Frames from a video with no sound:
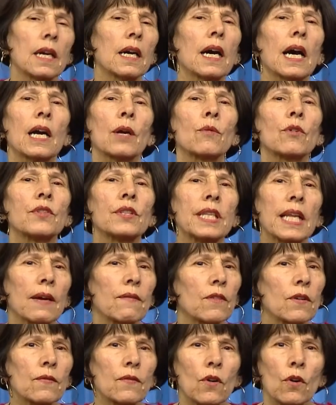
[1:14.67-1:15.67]
I will
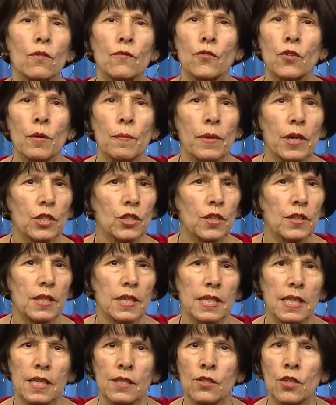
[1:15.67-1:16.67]
never vote for a budget
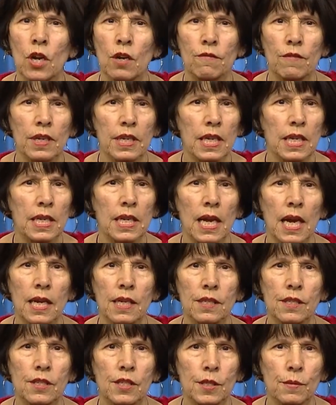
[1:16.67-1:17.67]
that does not
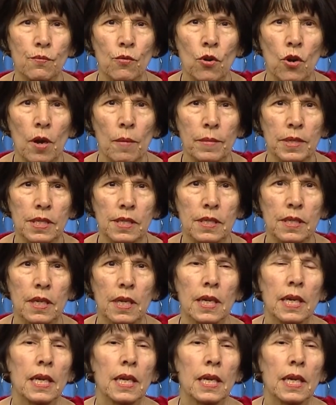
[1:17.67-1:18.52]
recognize this promise.